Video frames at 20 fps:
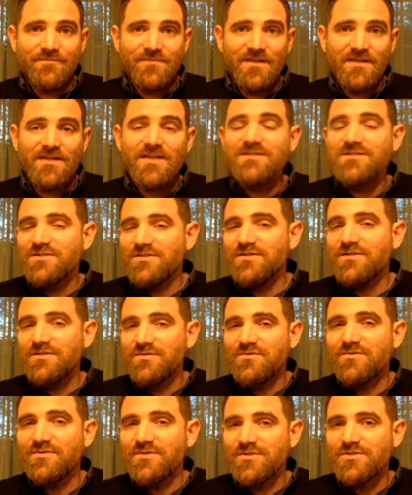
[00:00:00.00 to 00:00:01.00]
And that's a
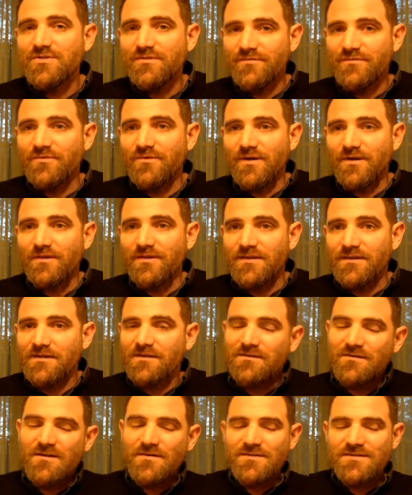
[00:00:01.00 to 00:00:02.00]
good goal to shoot for, I think.
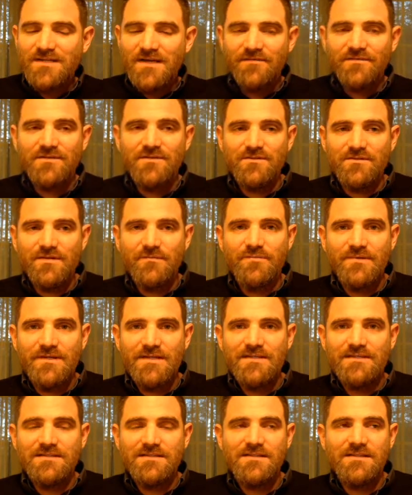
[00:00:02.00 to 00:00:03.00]
You don't always have to do it, but
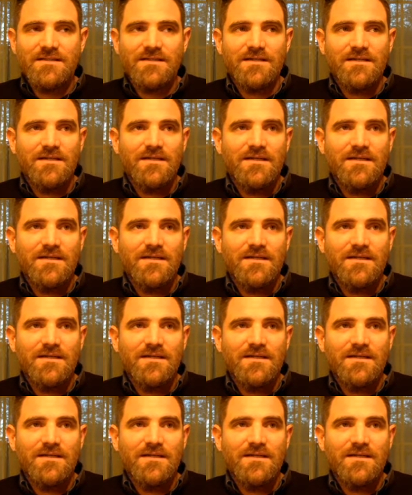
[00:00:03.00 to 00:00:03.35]
it's a